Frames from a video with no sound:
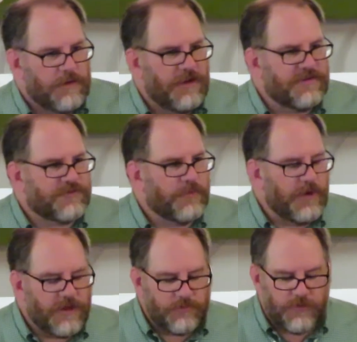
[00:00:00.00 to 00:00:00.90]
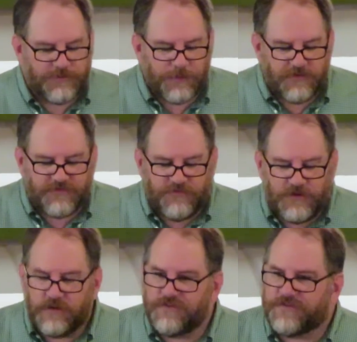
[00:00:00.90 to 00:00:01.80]
Let us run with
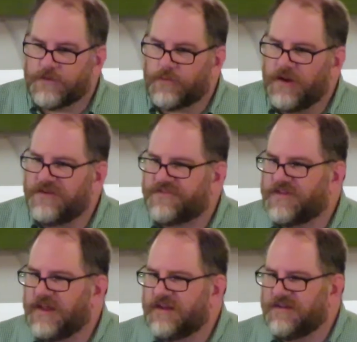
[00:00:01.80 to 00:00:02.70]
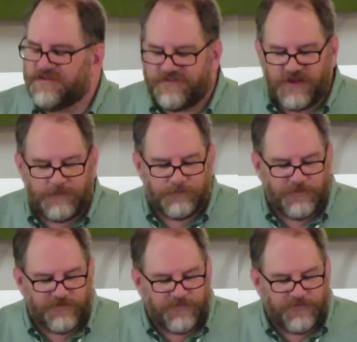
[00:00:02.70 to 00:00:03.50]
perseverance the race that is set